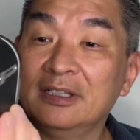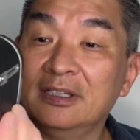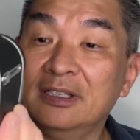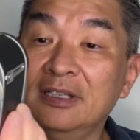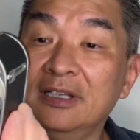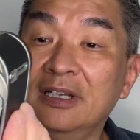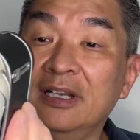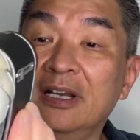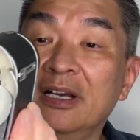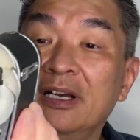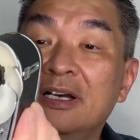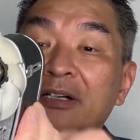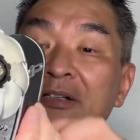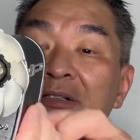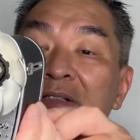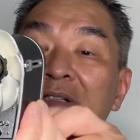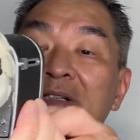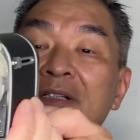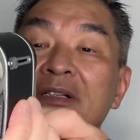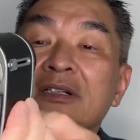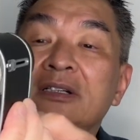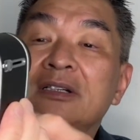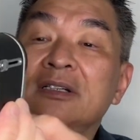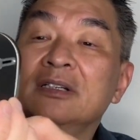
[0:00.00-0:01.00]
Now,
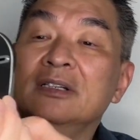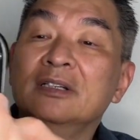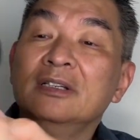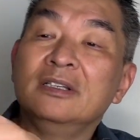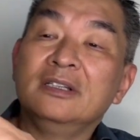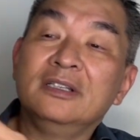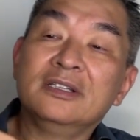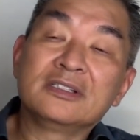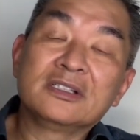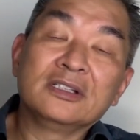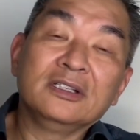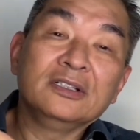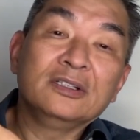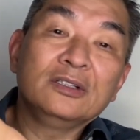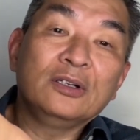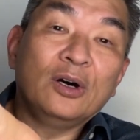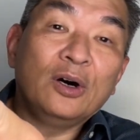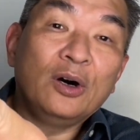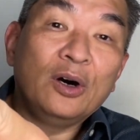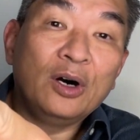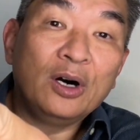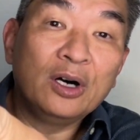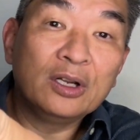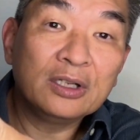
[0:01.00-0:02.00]
there's a
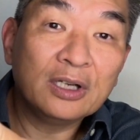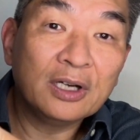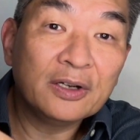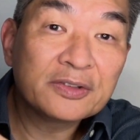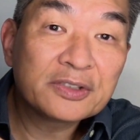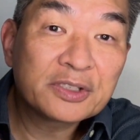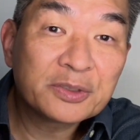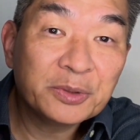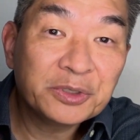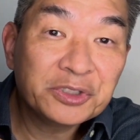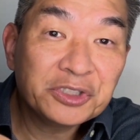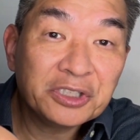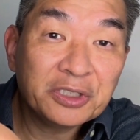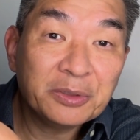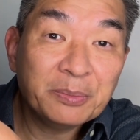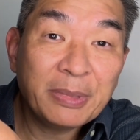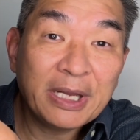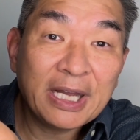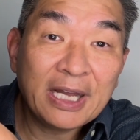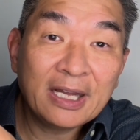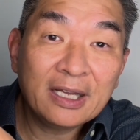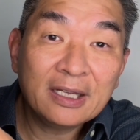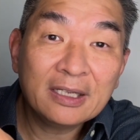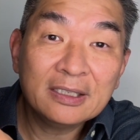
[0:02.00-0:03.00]
little on-off switch in the
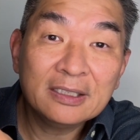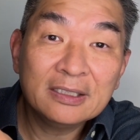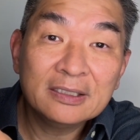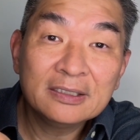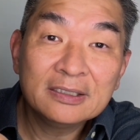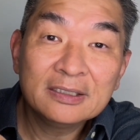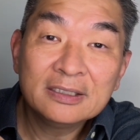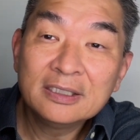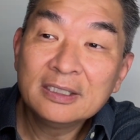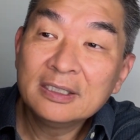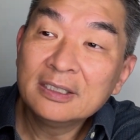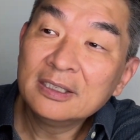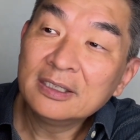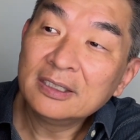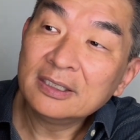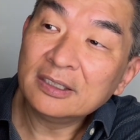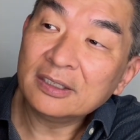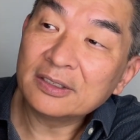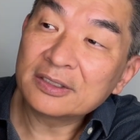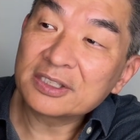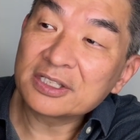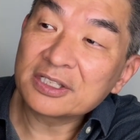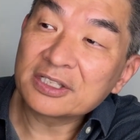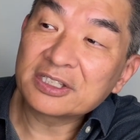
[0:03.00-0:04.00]
back.
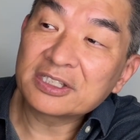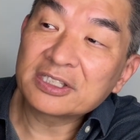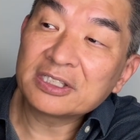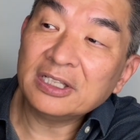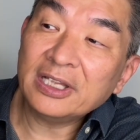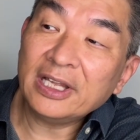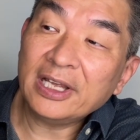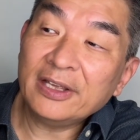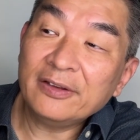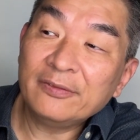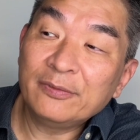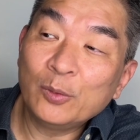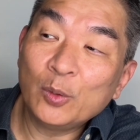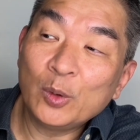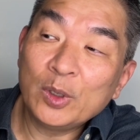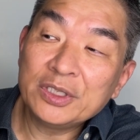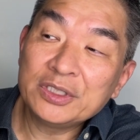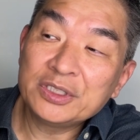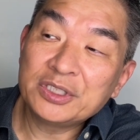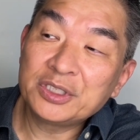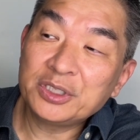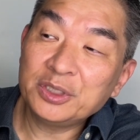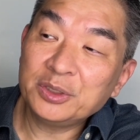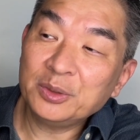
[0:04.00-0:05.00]
There's a slave
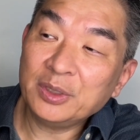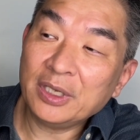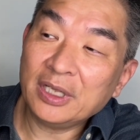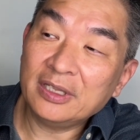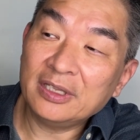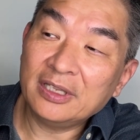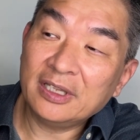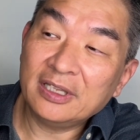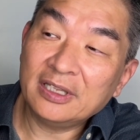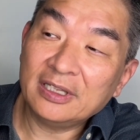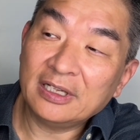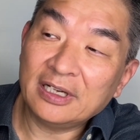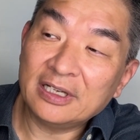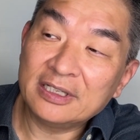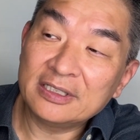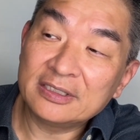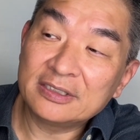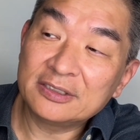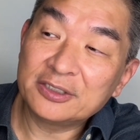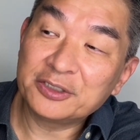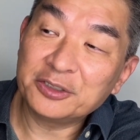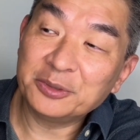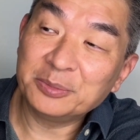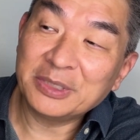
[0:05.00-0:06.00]
1, 2, and then I
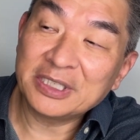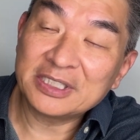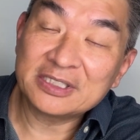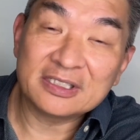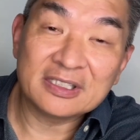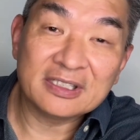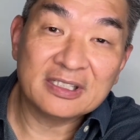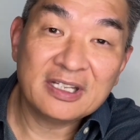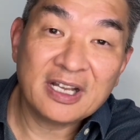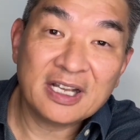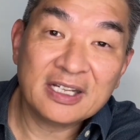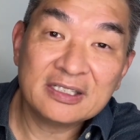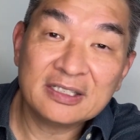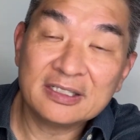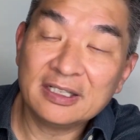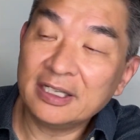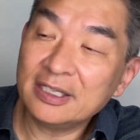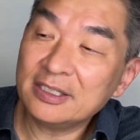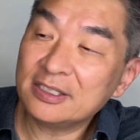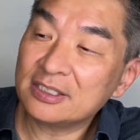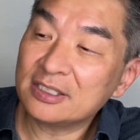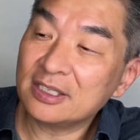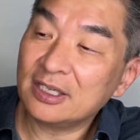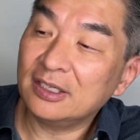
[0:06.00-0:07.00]
assume that's the test
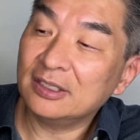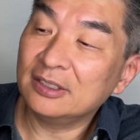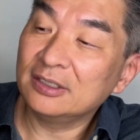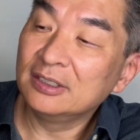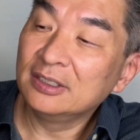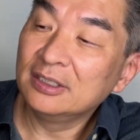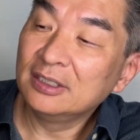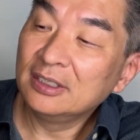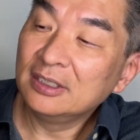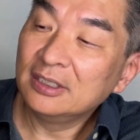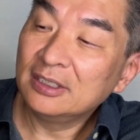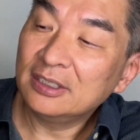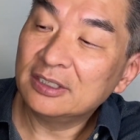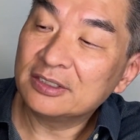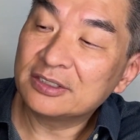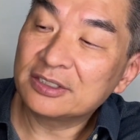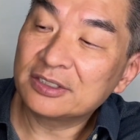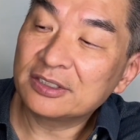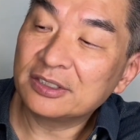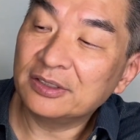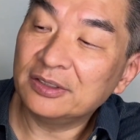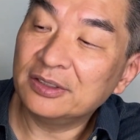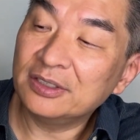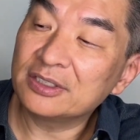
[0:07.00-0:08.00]
light. So let's
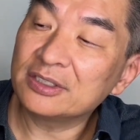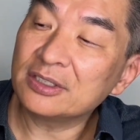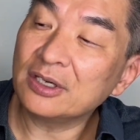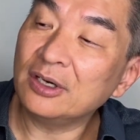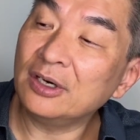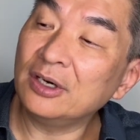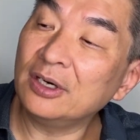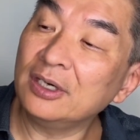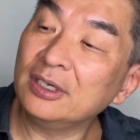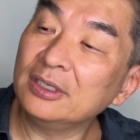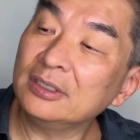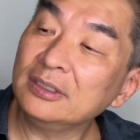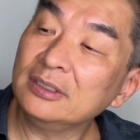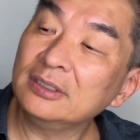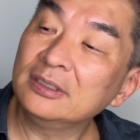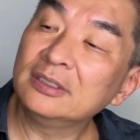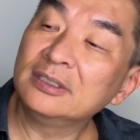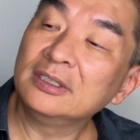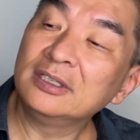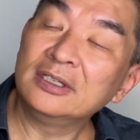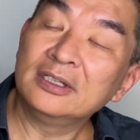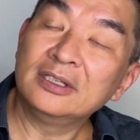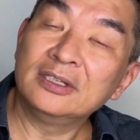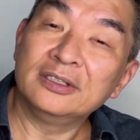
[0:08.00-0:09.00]
turn this on.
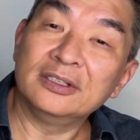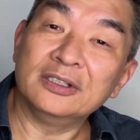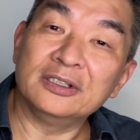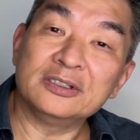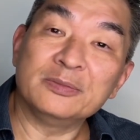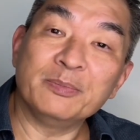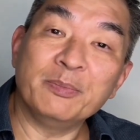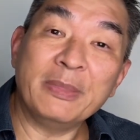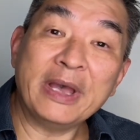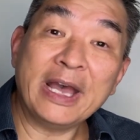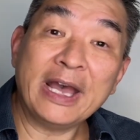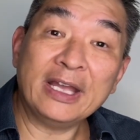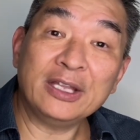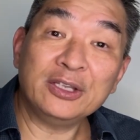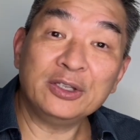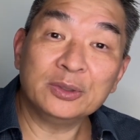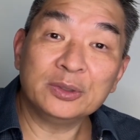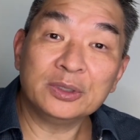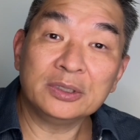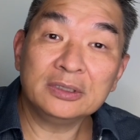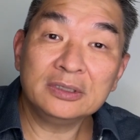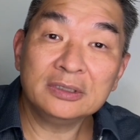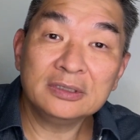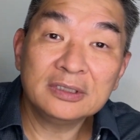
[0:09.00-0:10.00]
There's
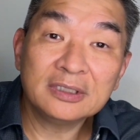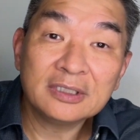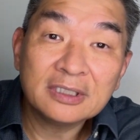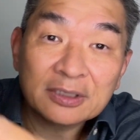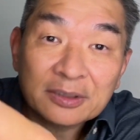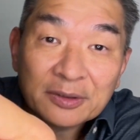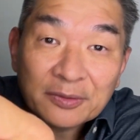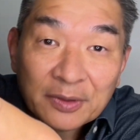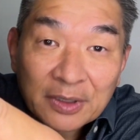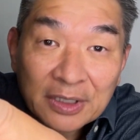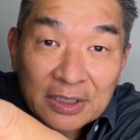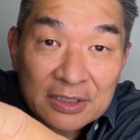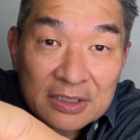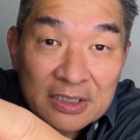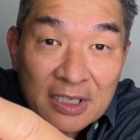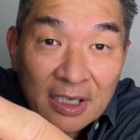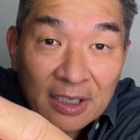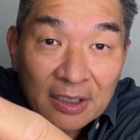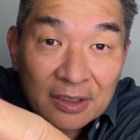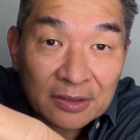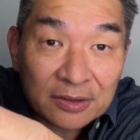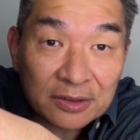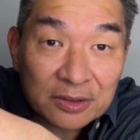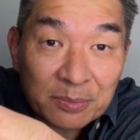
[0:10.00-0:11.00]
manual. I don't know if you can
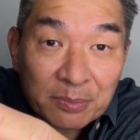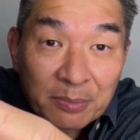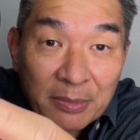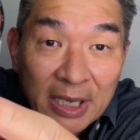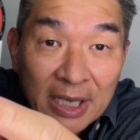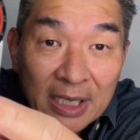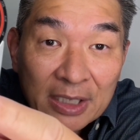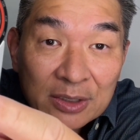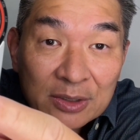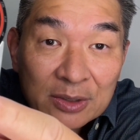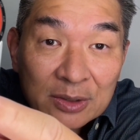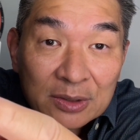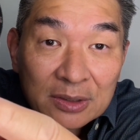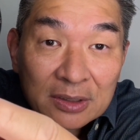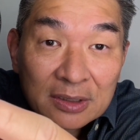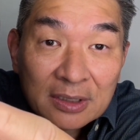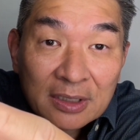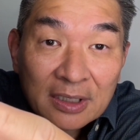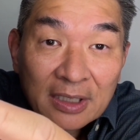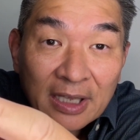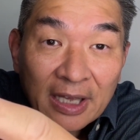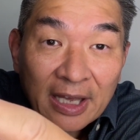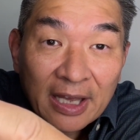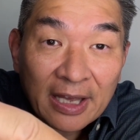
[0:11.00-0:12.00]
tell. There's manual
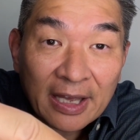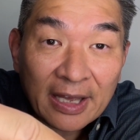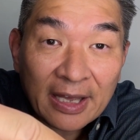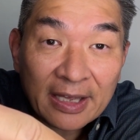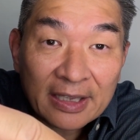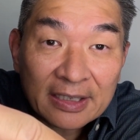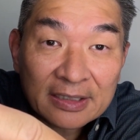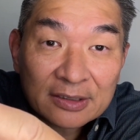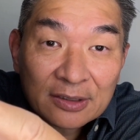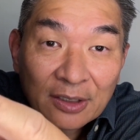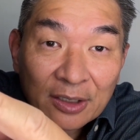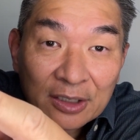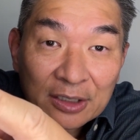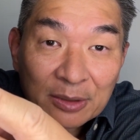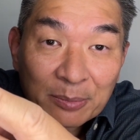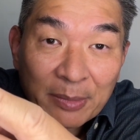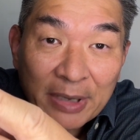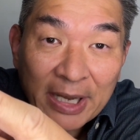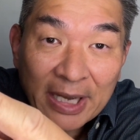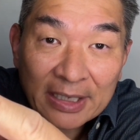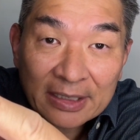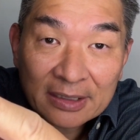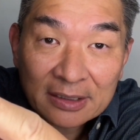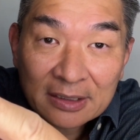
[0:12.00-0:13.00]
and
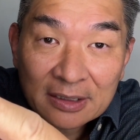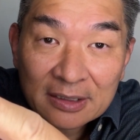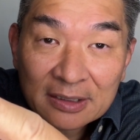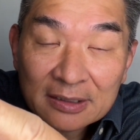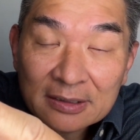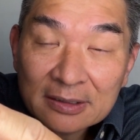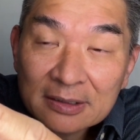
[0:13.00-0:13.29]
automatic.